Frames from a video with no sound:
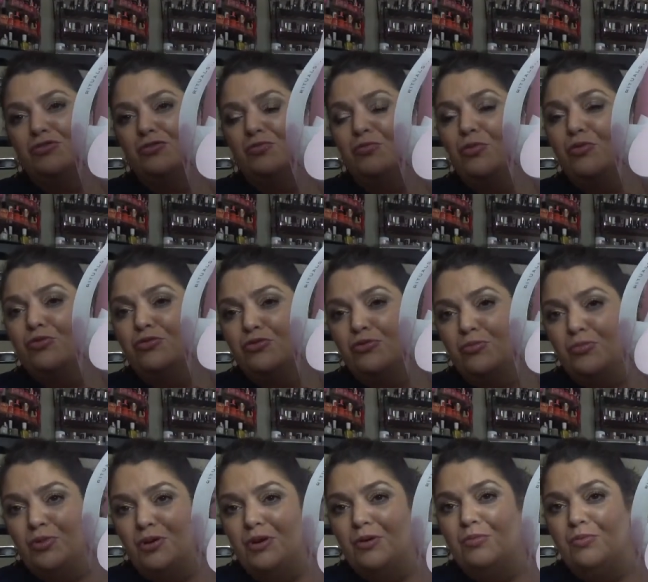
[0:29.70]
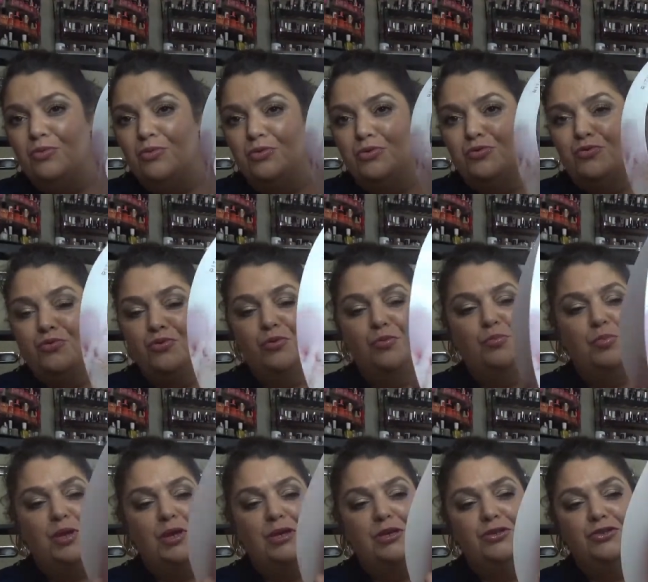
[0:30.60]
supposed to be a beautiful
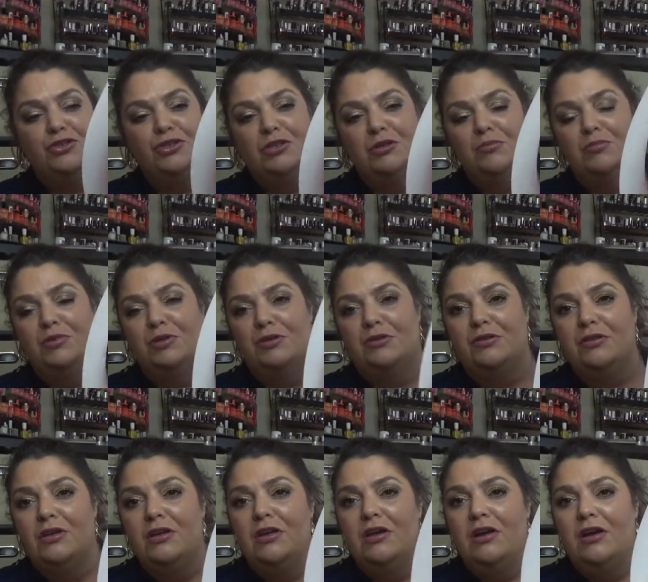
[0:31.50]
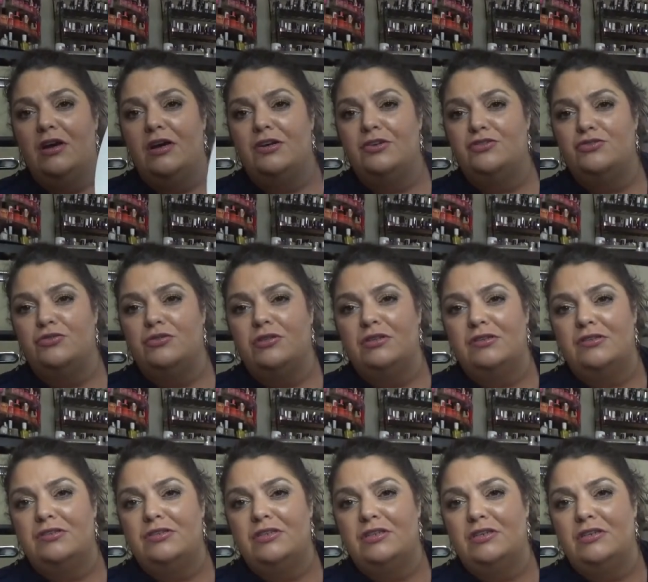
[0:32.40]
packaging but as you
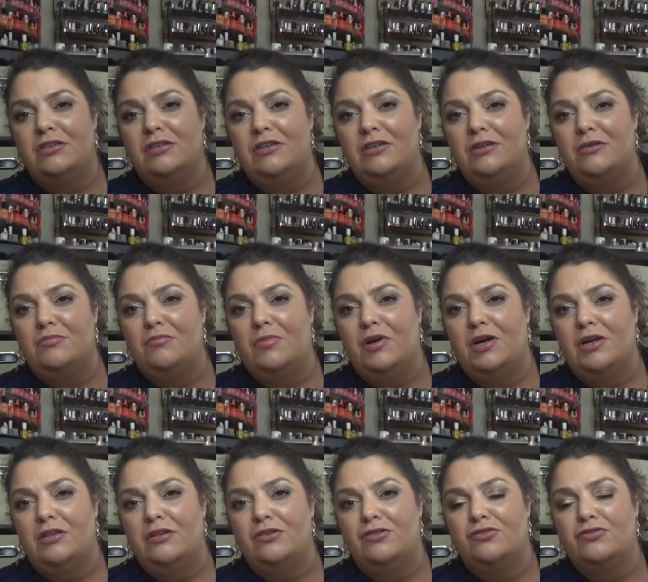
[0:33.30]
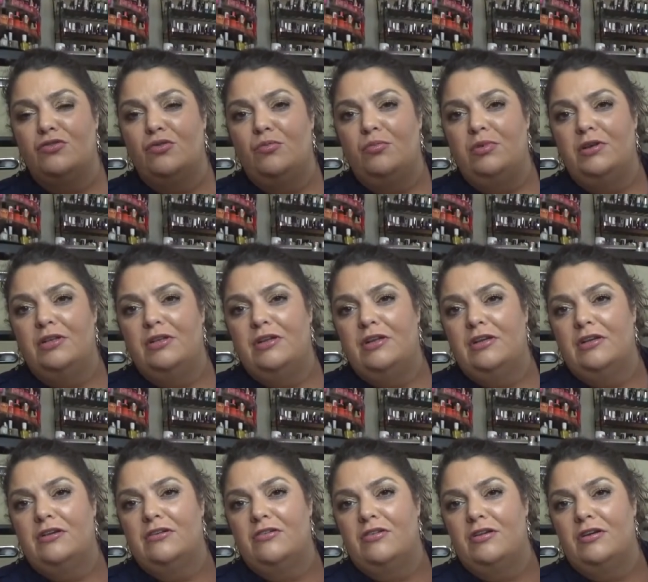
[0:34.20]
can see here mine is completely
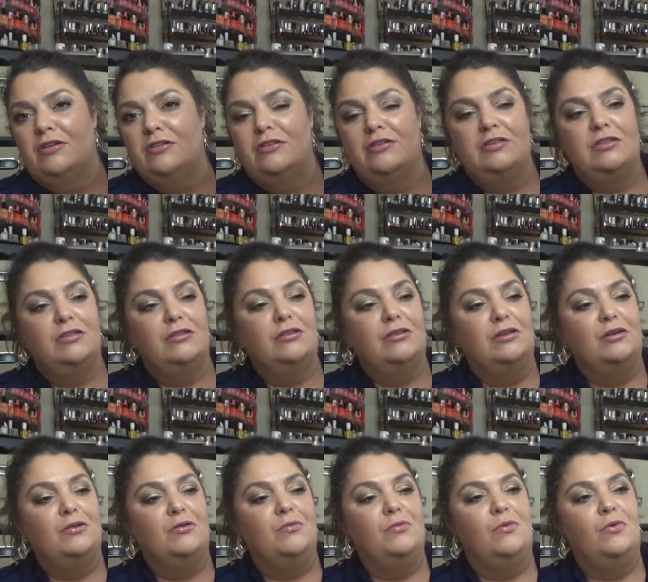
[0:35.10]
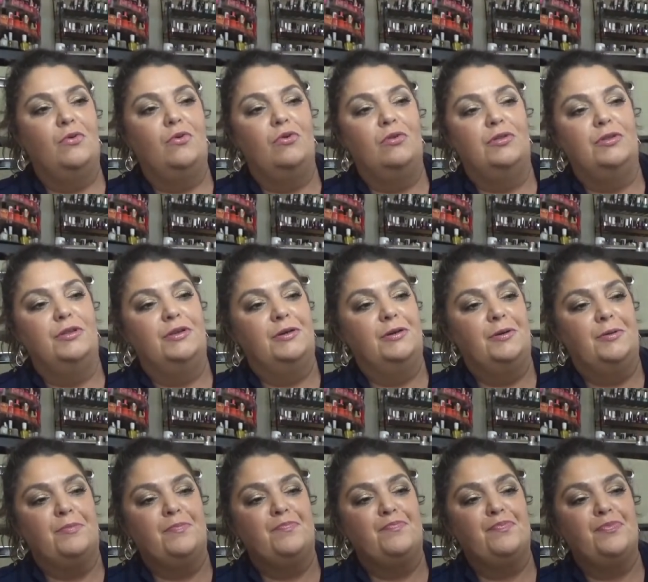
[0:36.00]
cracked in now all the
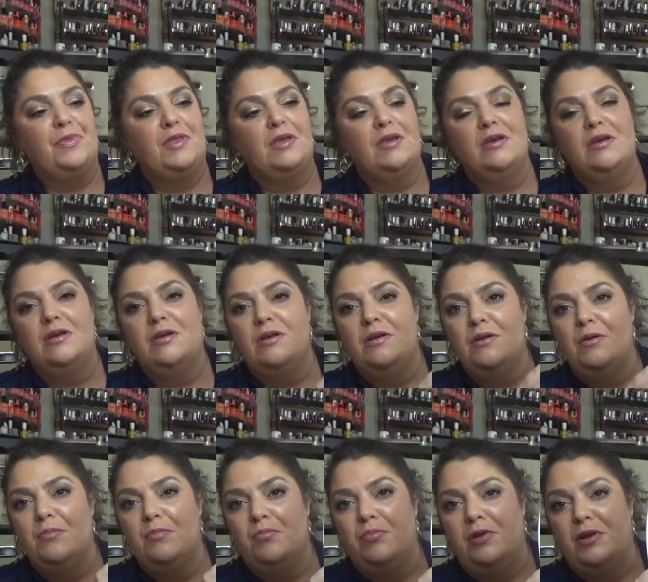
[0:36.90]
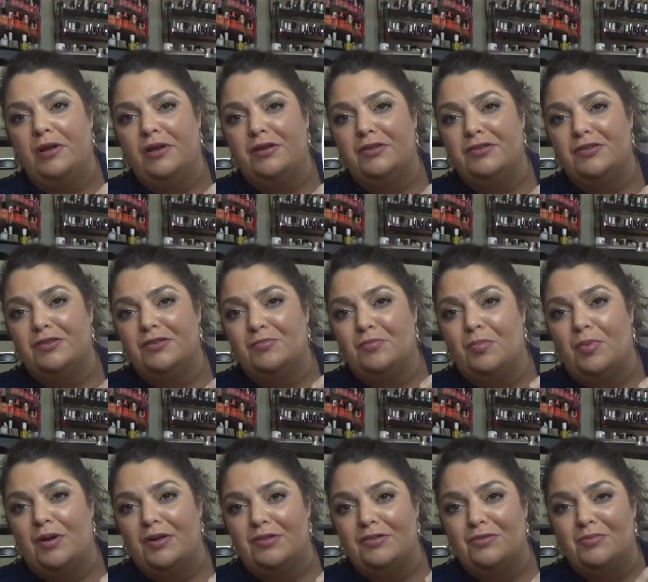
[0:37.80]
um, places
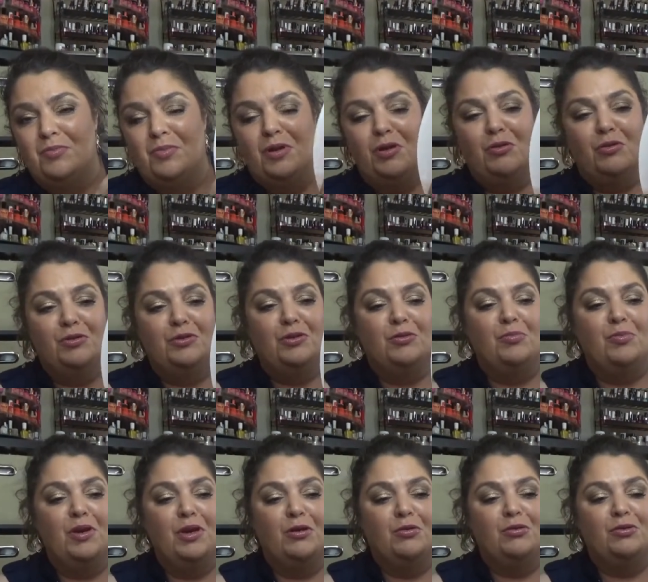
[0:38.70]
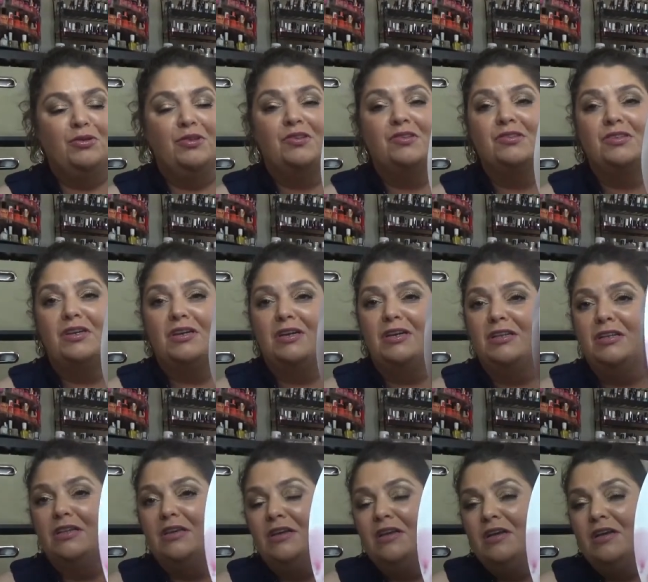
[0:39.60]
possible on the back on the side